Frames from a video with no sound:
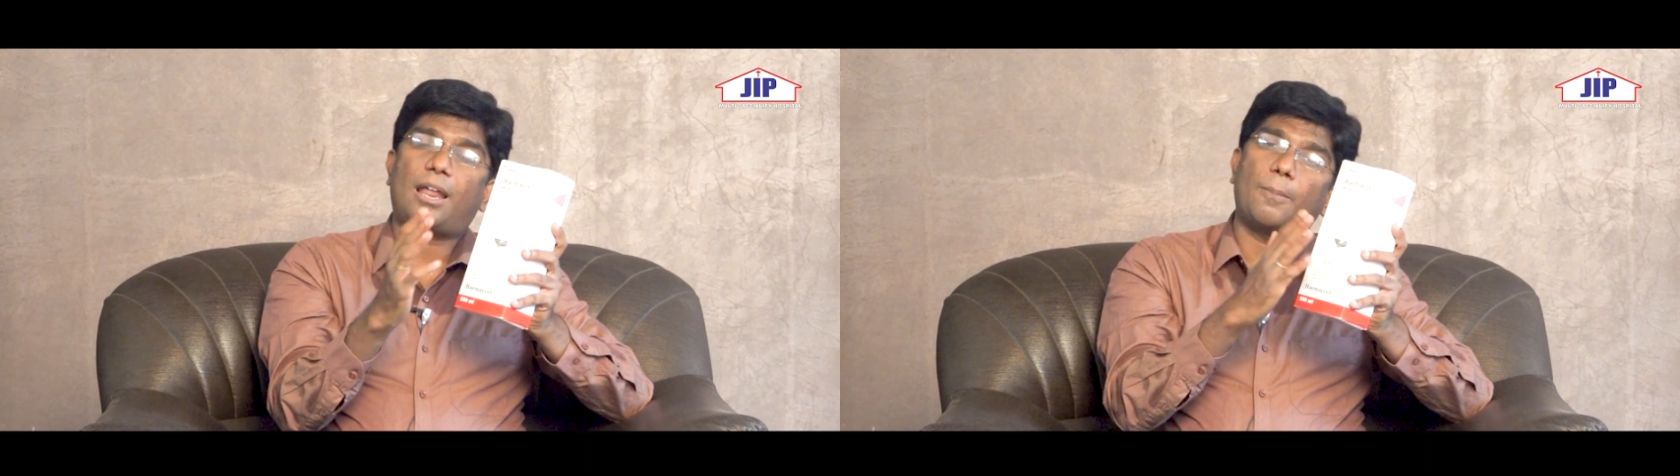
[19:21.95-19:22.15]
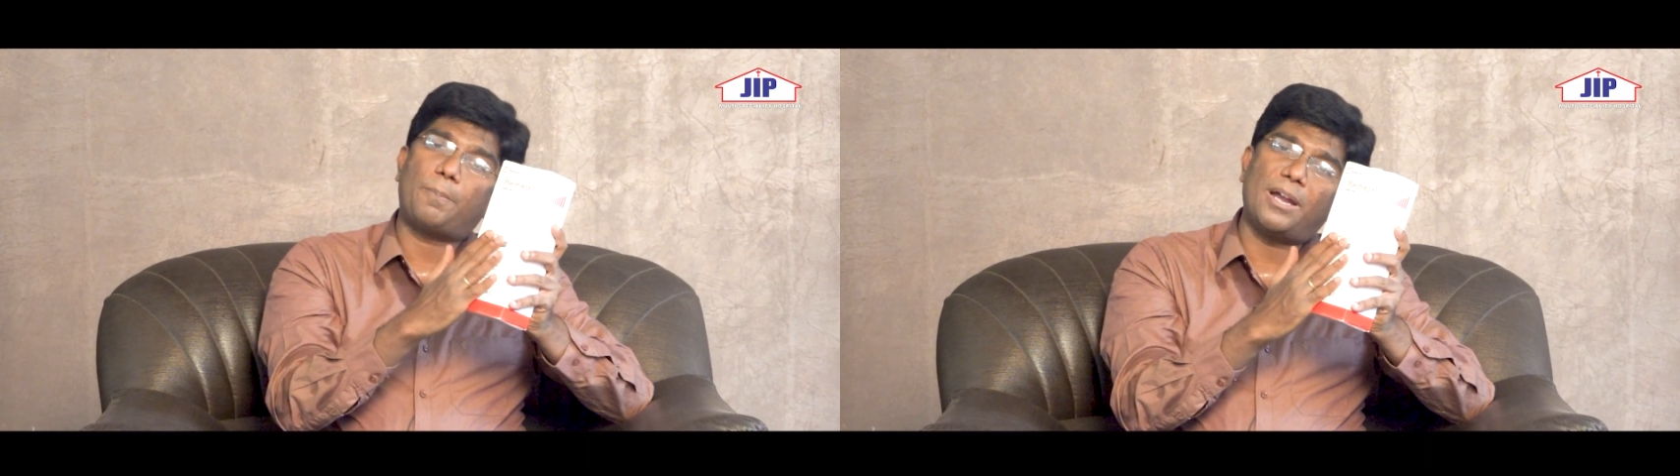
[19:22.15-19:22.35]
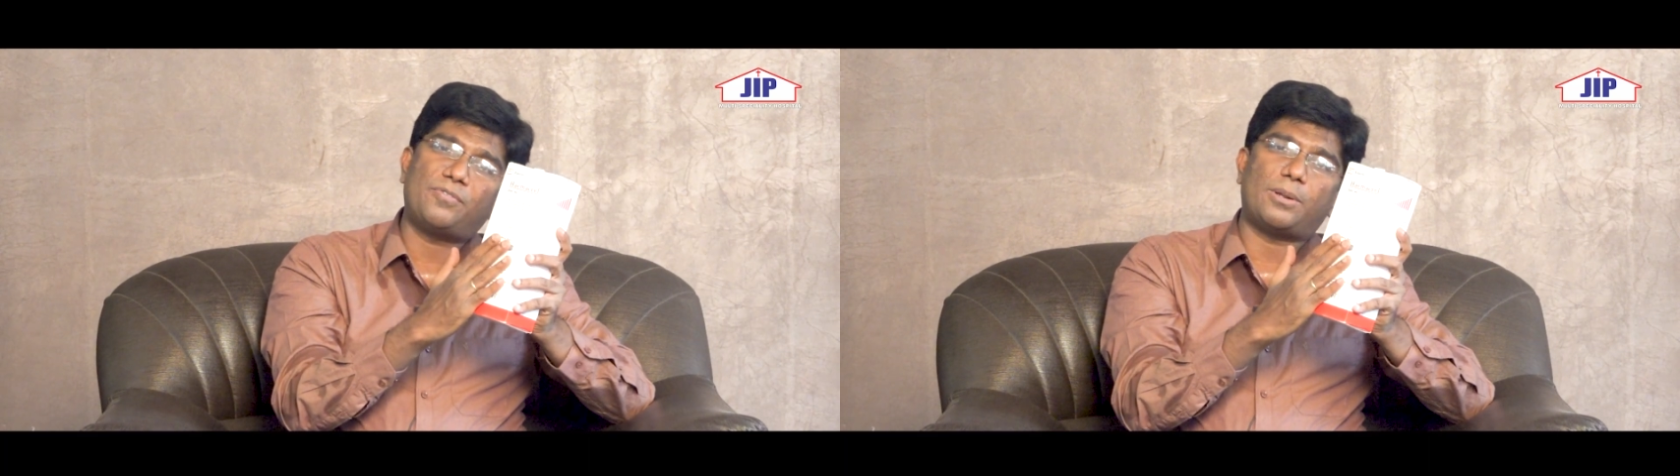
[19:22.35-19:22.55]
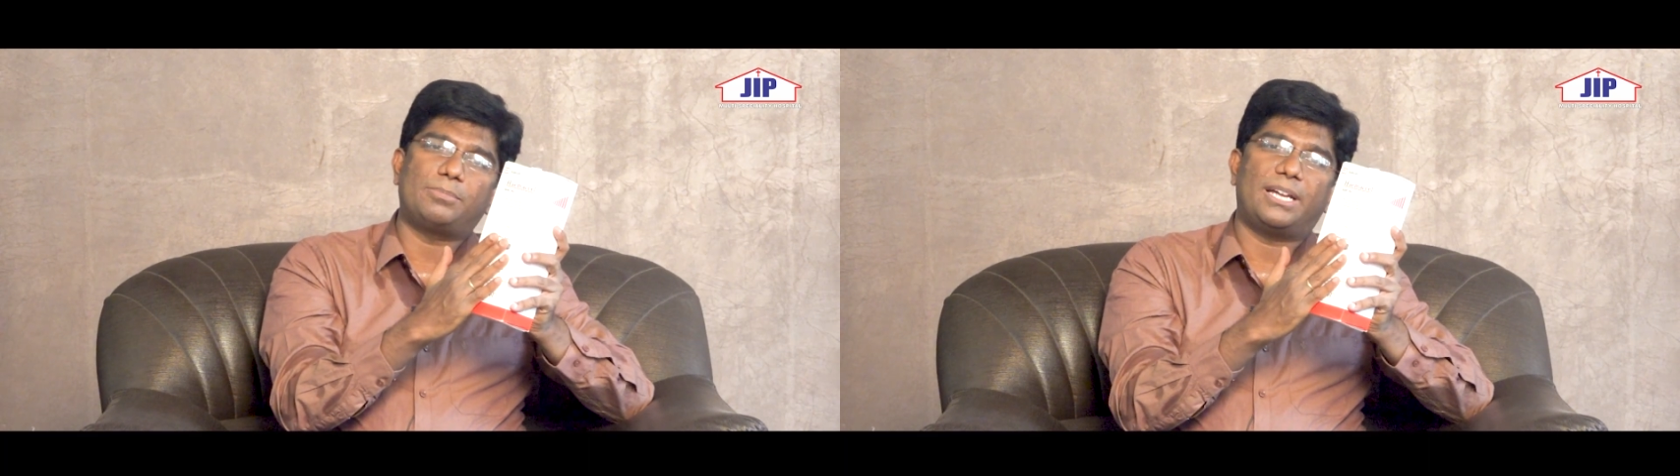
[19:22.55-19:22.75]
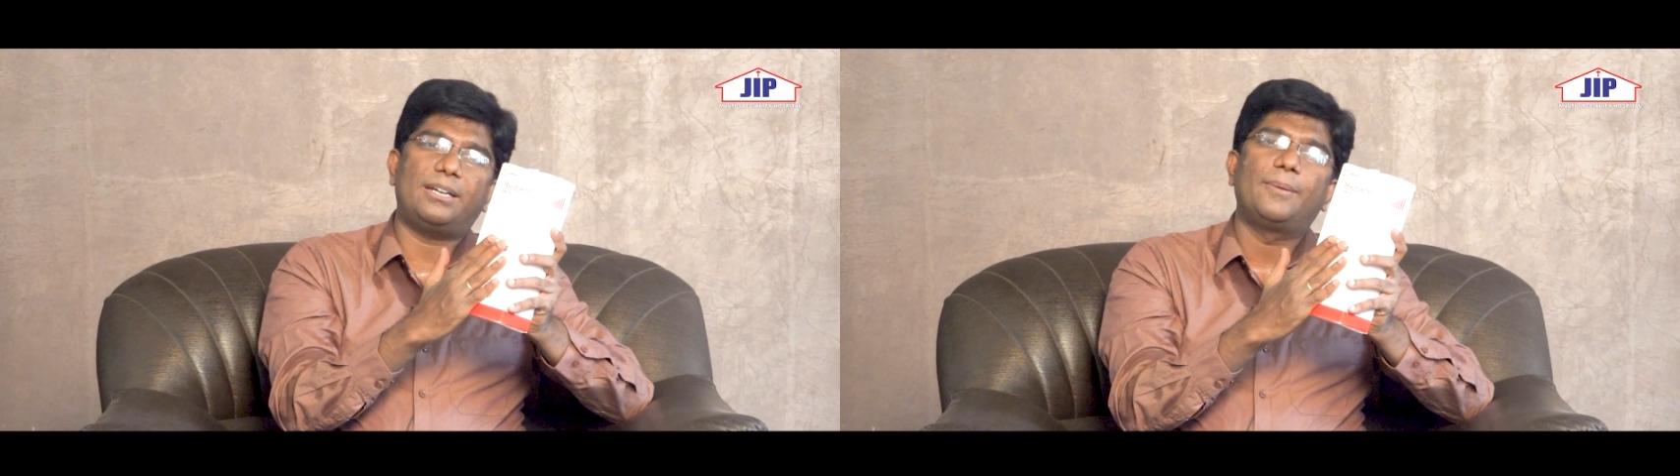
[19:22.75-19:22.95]
Apart
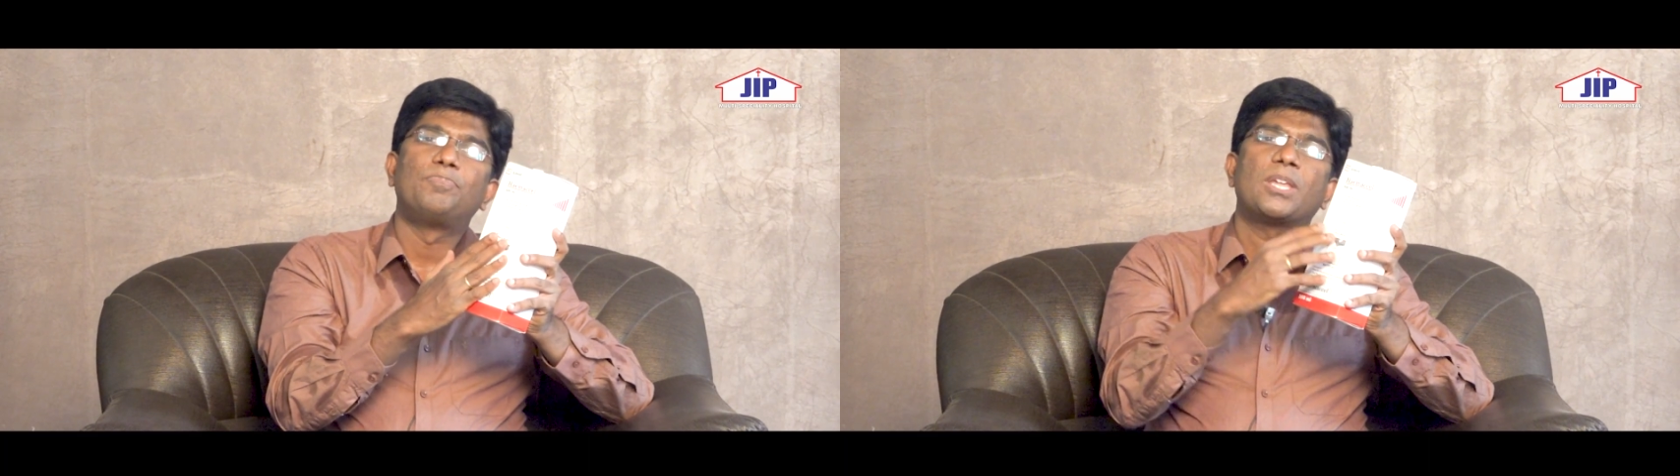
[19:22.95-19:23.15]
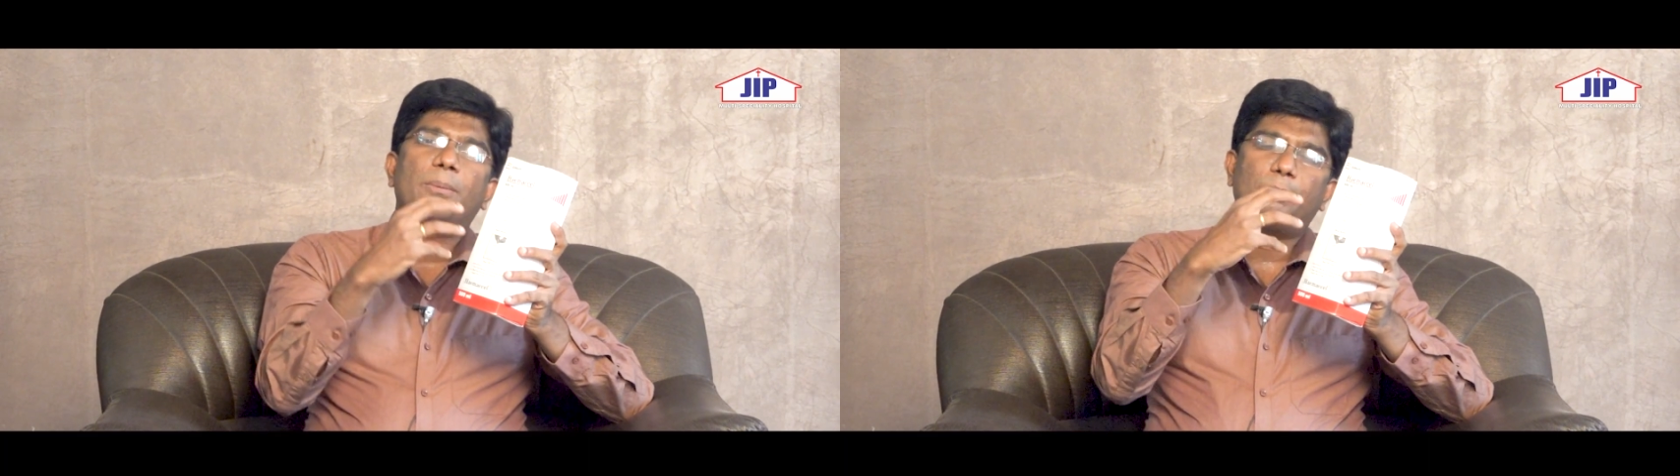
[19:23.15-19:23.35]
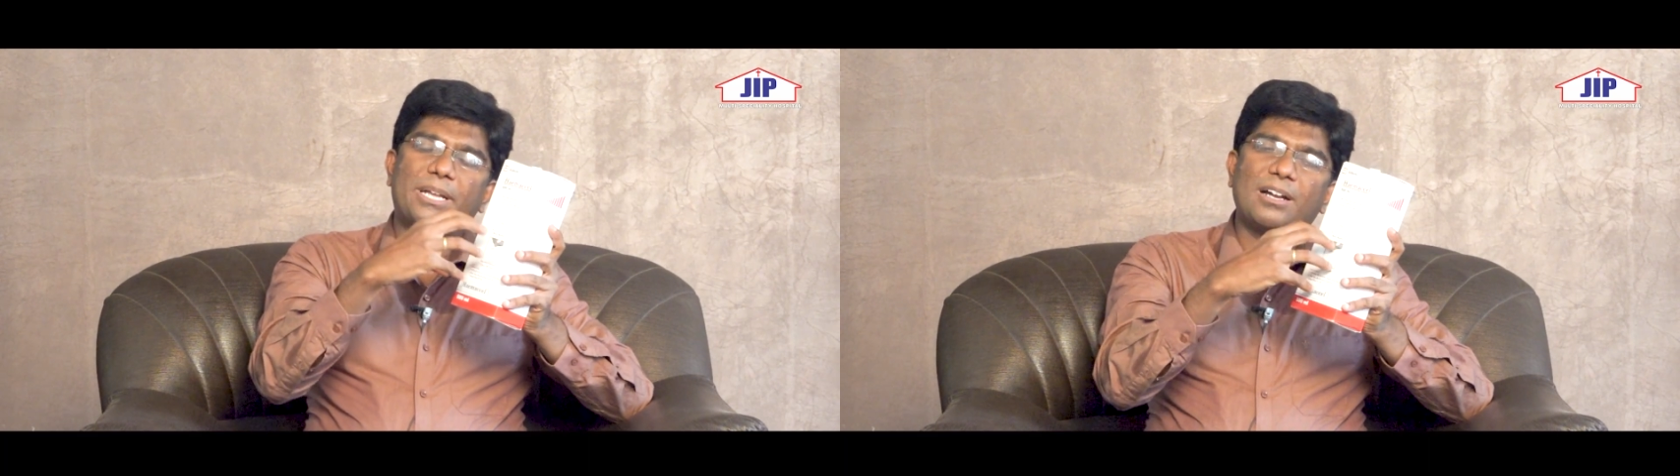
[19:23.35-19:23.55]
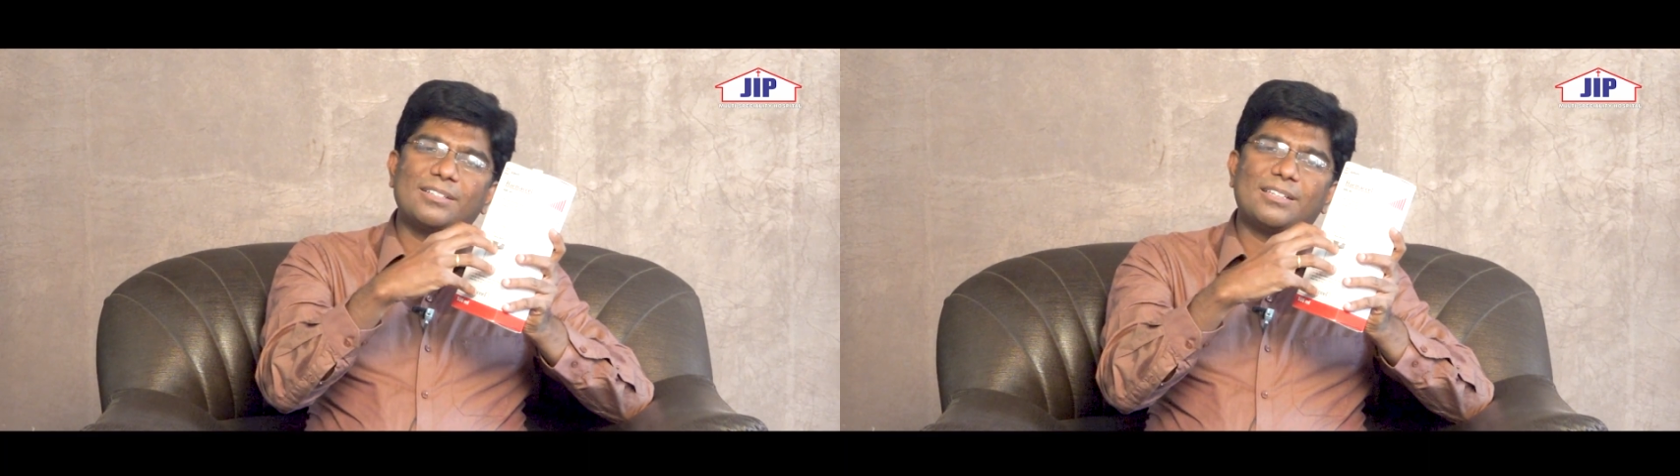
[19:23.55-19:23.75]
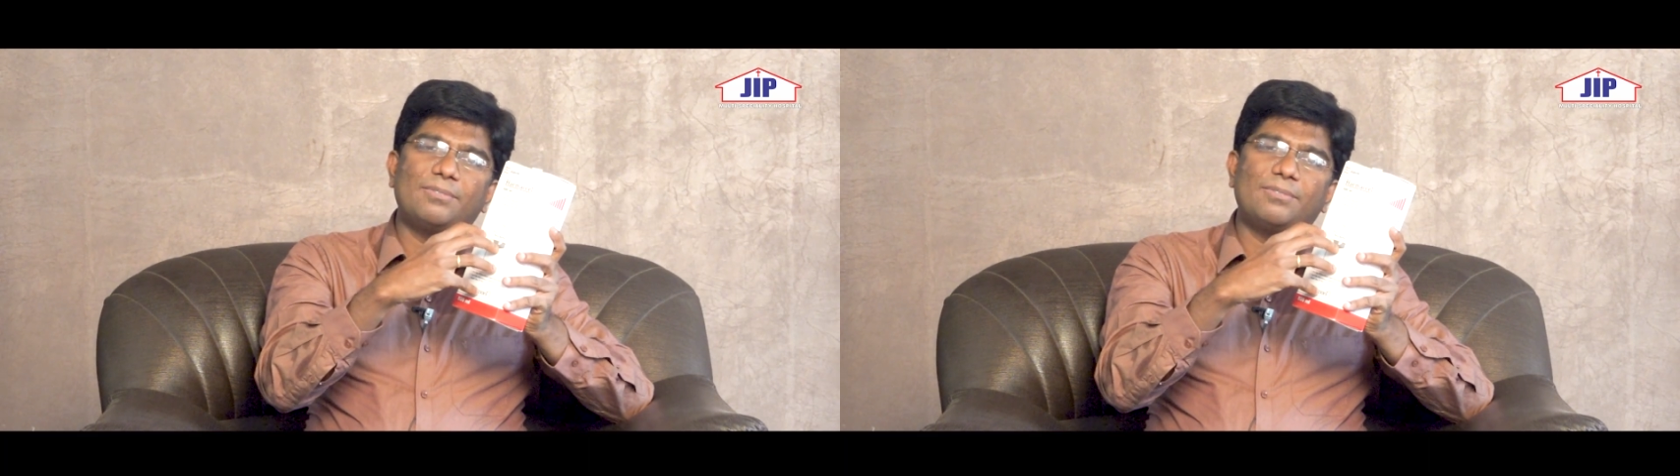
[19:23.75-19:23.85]
from that, because